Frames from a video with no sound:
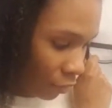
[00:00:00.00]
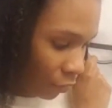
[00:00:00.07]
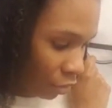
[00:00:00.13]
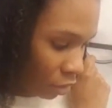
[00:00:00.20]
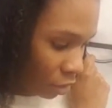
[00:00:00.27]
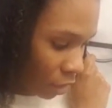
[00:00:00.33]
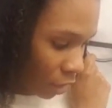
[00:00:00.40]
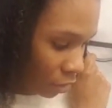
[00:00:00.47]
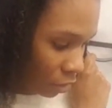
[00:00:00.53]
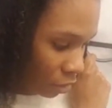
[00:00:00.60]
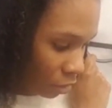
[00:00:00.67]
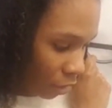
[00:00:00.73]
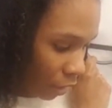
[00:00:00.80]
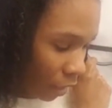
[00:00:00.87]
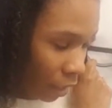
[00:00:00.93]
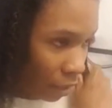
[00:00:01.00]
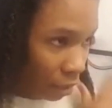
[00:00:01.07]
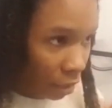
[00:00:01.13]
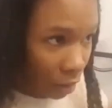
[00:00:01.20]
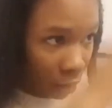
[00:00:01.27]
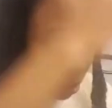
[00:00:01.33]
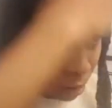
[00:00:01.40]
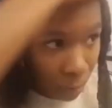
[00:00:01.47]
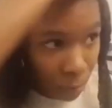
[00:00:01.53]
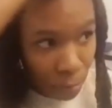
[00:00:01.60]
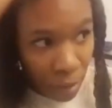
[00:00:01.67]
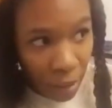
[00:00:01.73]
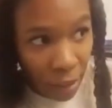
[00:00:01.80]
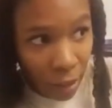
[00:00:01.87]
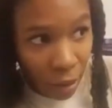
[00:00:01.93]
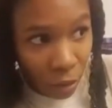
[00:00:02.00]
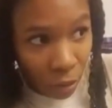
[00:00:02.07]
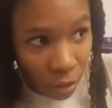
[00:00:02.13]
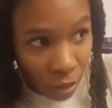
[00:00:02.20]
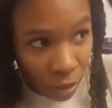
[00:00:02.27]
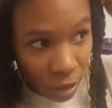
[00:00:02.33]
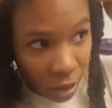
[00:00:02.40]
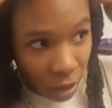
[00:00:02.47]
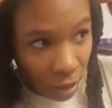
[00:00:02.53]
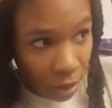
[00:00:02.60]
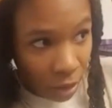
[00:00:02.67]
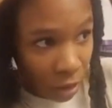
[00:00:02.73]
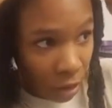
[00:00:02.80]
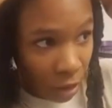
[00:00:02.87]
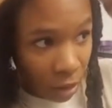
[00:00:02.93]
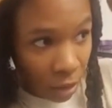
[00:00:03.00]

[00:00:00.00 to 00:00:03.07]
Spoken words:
if your sections are kind of big or thick.